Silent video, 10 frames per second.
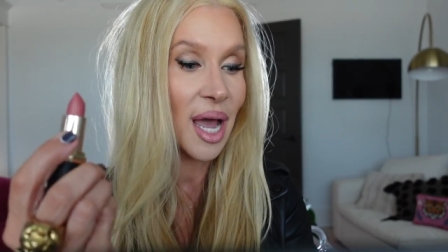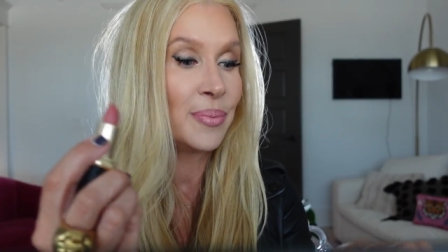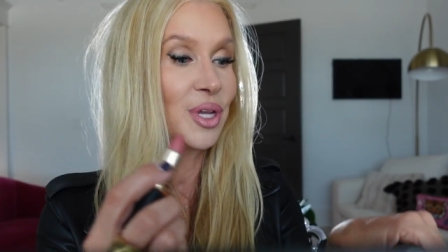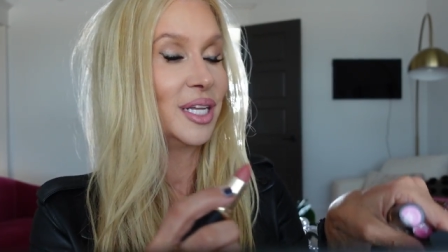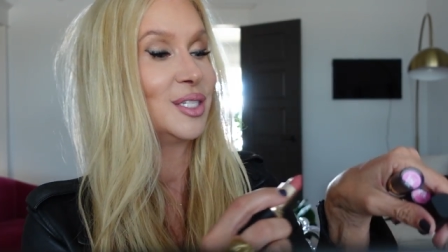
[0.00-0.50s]
I
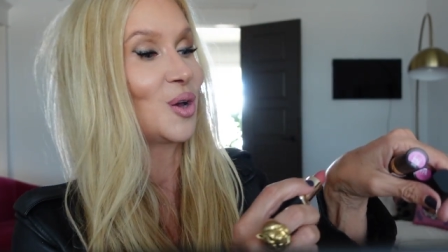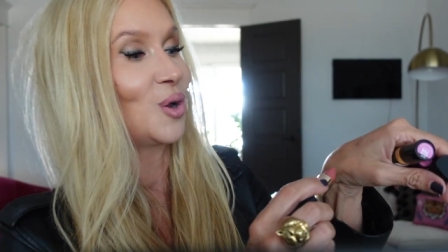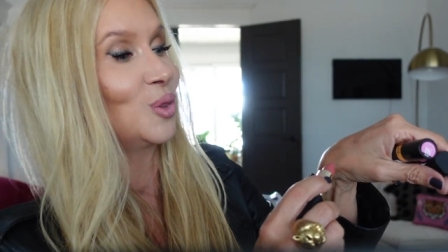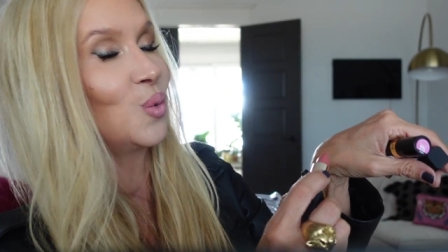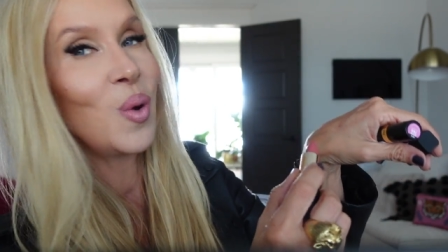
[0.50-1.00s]
put this on
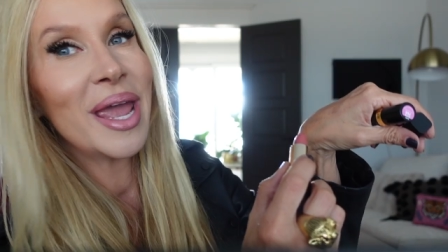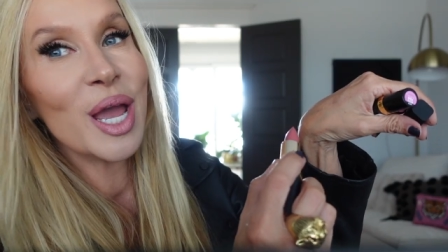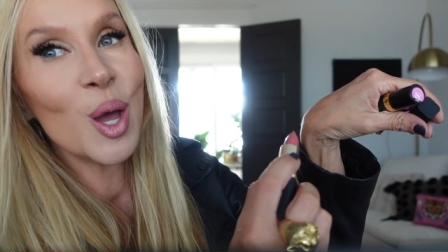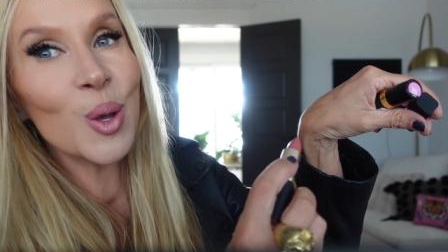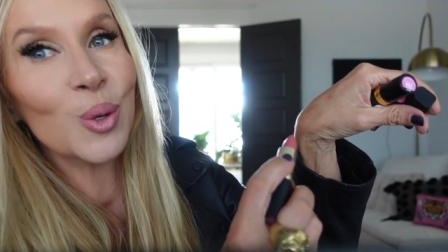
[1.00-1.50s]
on the way
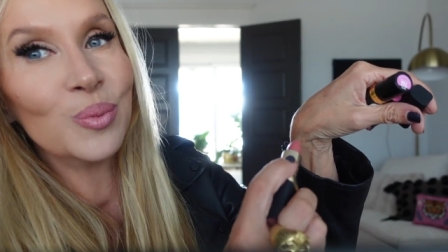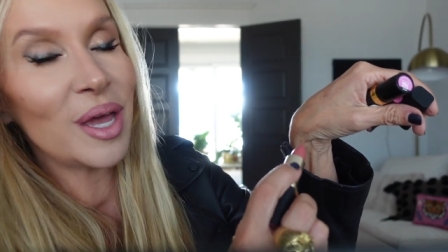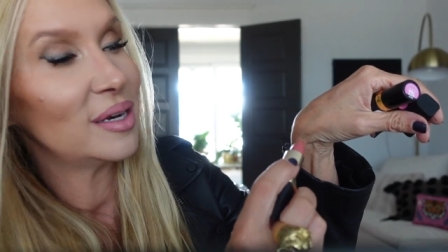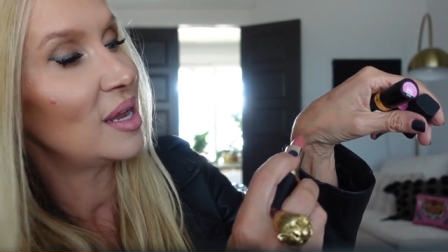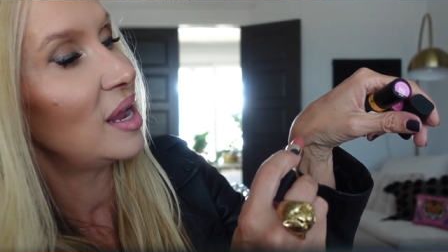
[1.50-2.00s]
home
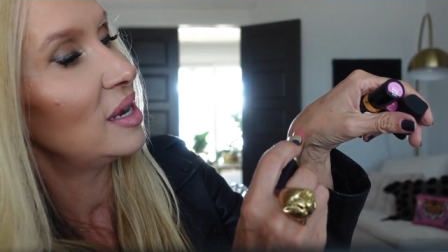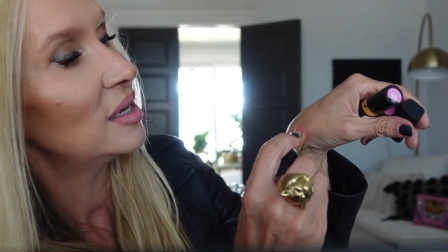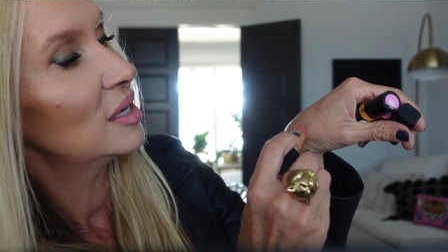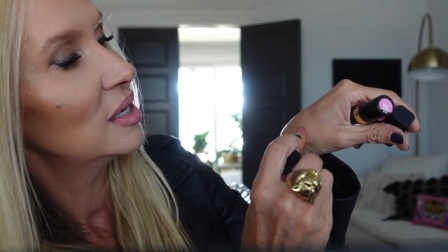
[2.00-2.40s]
that day.